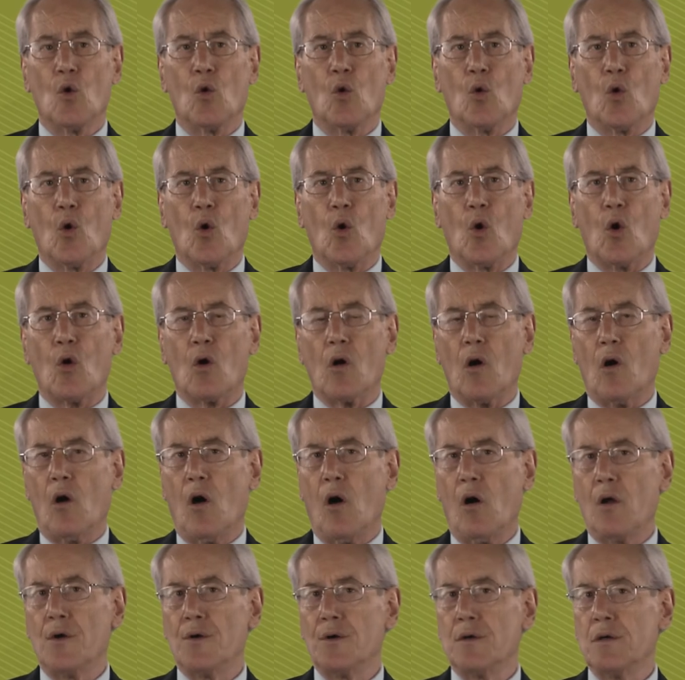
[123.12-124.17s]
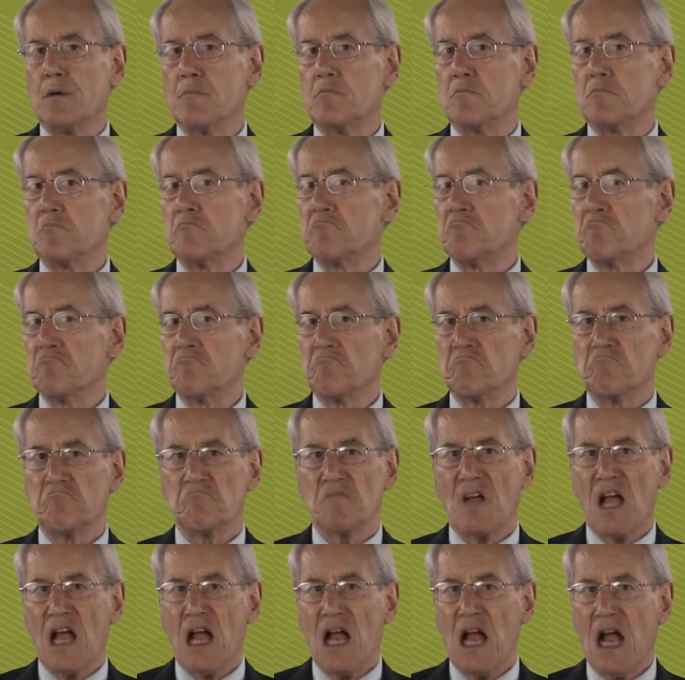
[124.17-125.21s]
or on
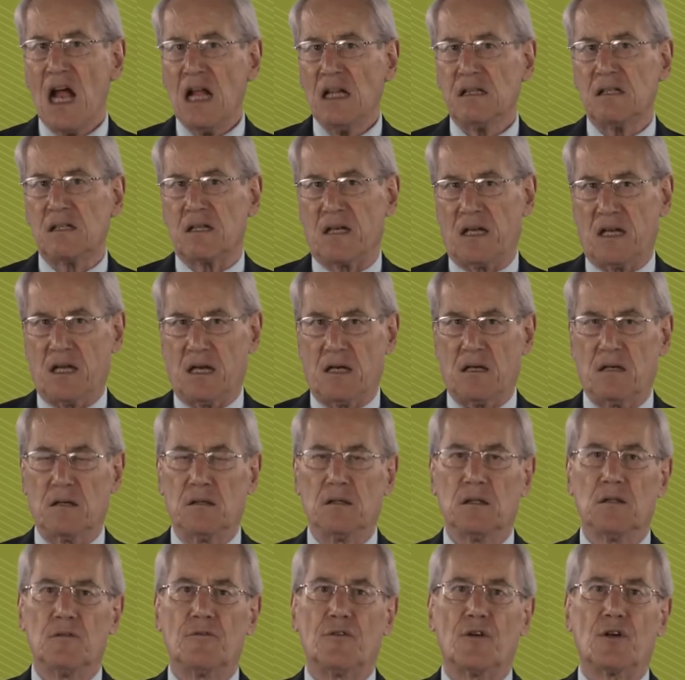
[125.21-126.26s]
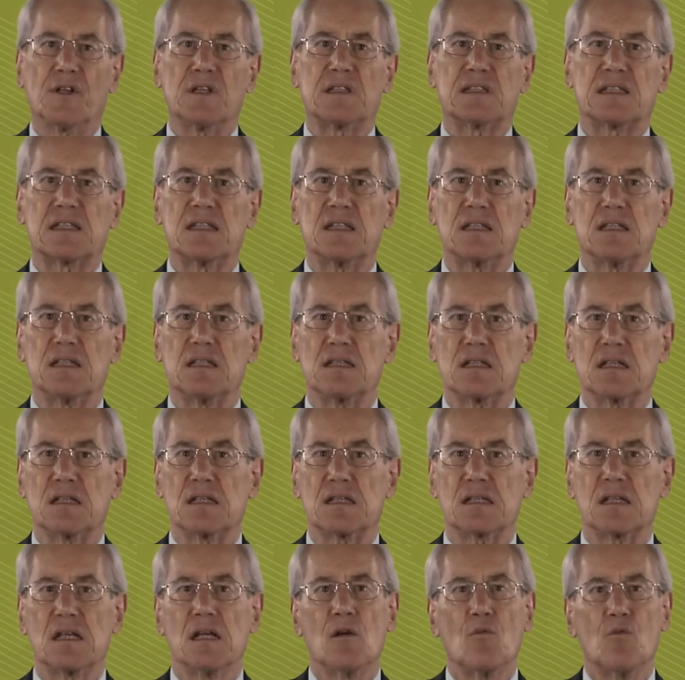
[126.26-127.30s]
healthcare for its
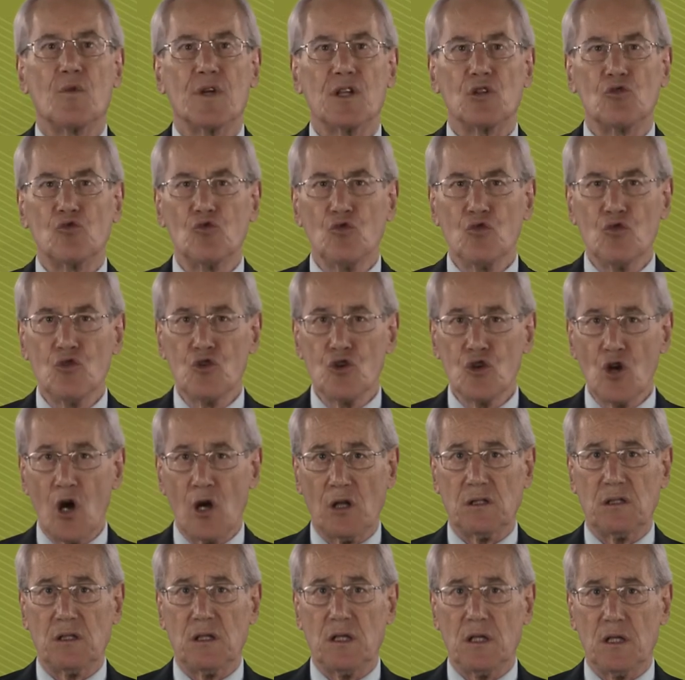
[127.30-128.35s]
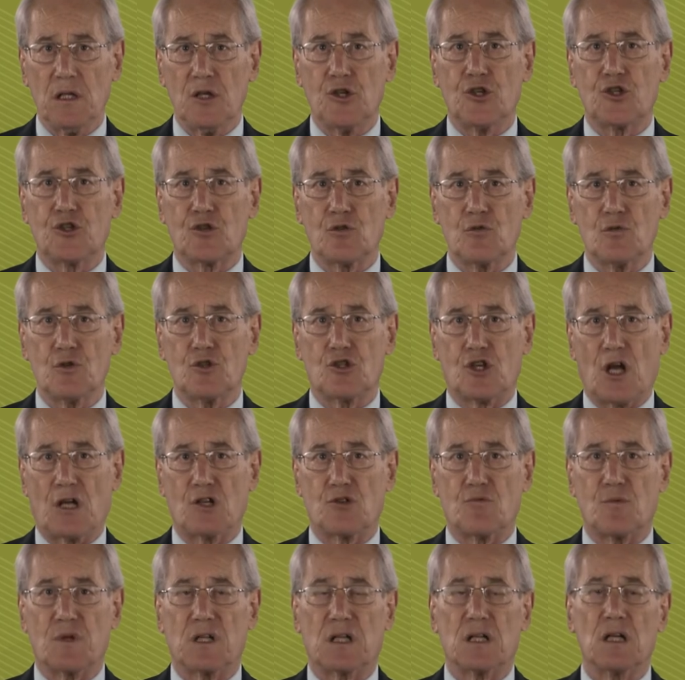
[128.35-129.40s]
citizens. We do not issue
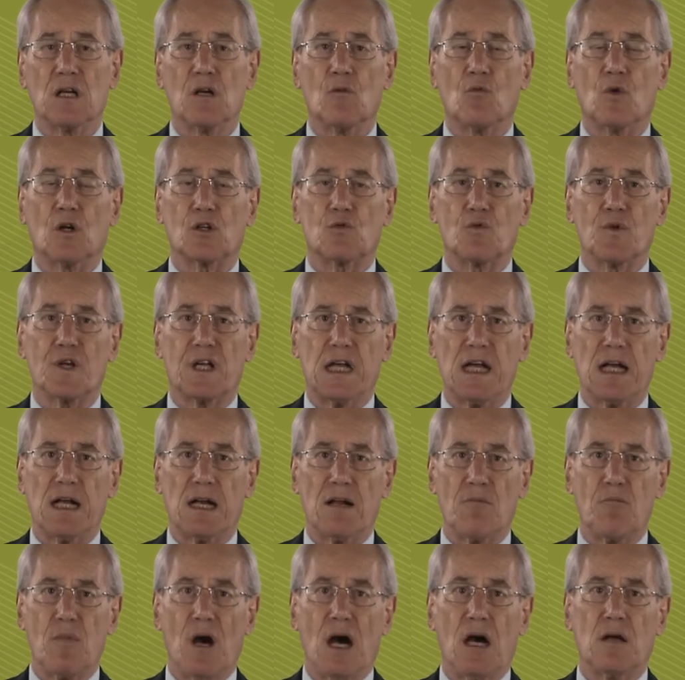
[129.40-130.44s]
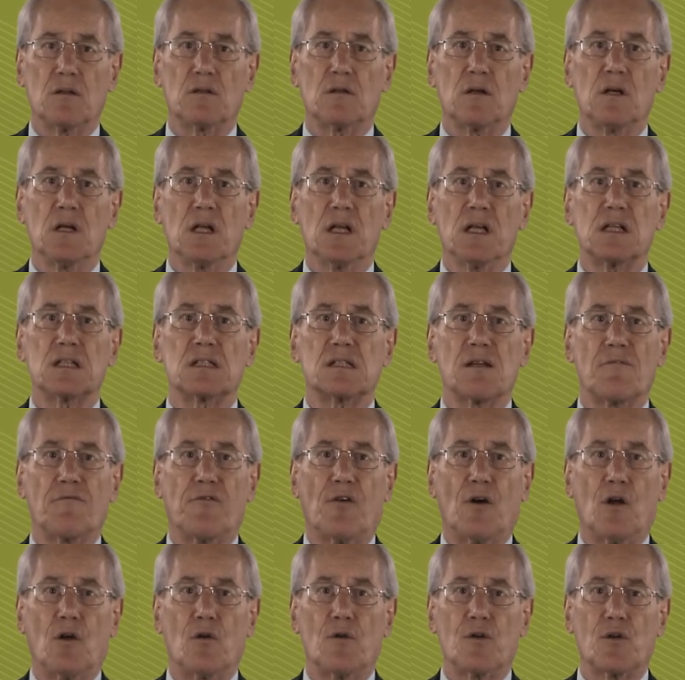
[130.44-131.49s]
judgment. What we care about is the
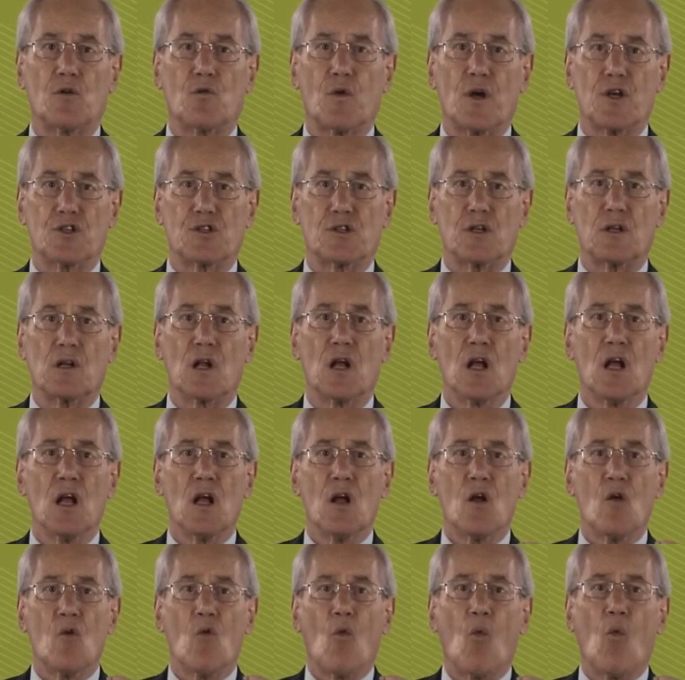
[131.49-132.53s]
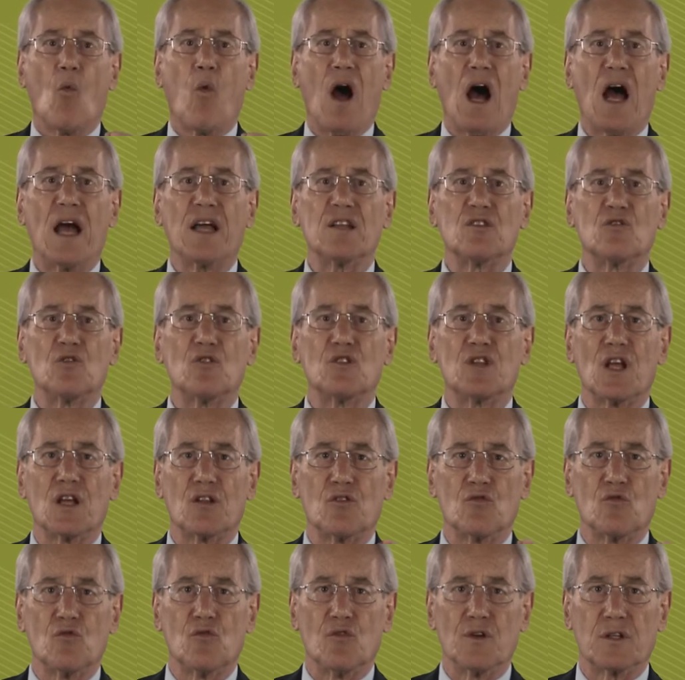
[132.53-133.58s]
following question why do they
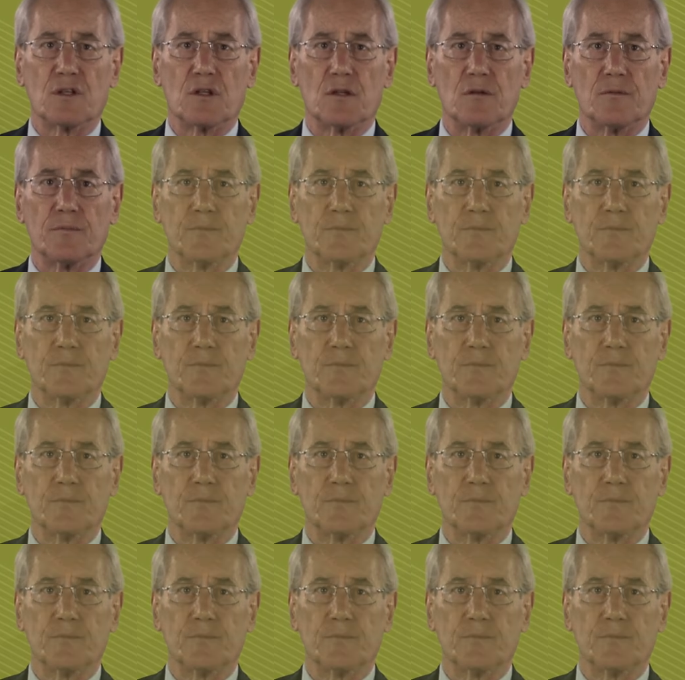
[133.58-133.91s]
do it?